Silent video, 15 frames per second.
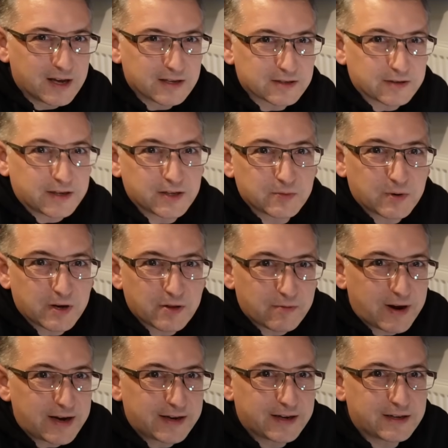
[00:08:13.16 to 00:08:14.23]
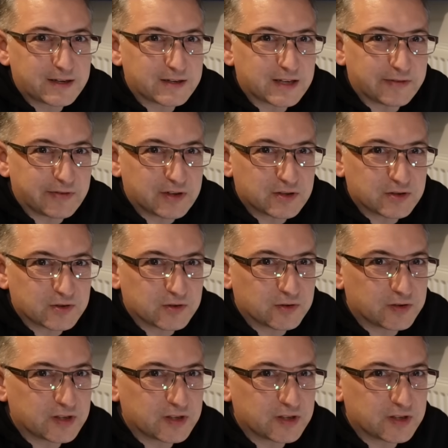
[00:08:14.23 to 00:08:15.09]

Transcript: So here's one of the radiators they've installed.